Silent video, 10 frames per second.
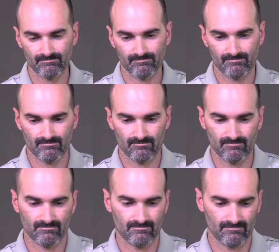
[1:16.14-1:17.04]

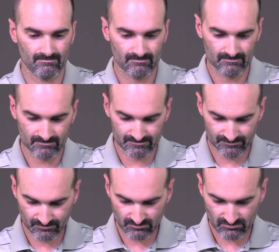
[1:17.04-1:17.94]

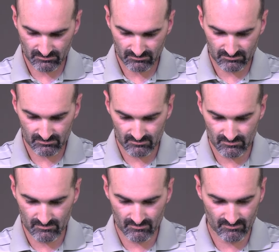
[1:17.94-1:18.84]

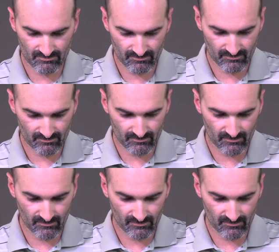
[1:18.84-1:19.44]
(no one is talking)